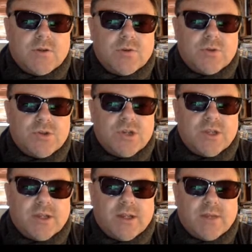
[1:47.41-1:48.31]
or the sheet
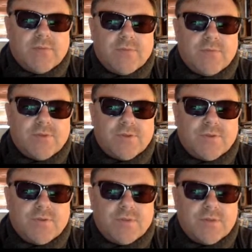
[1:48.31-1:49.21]
that they have in front of
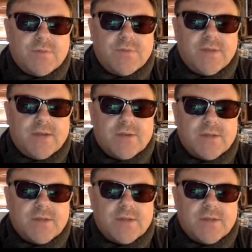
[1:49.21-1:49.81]
them to fill out.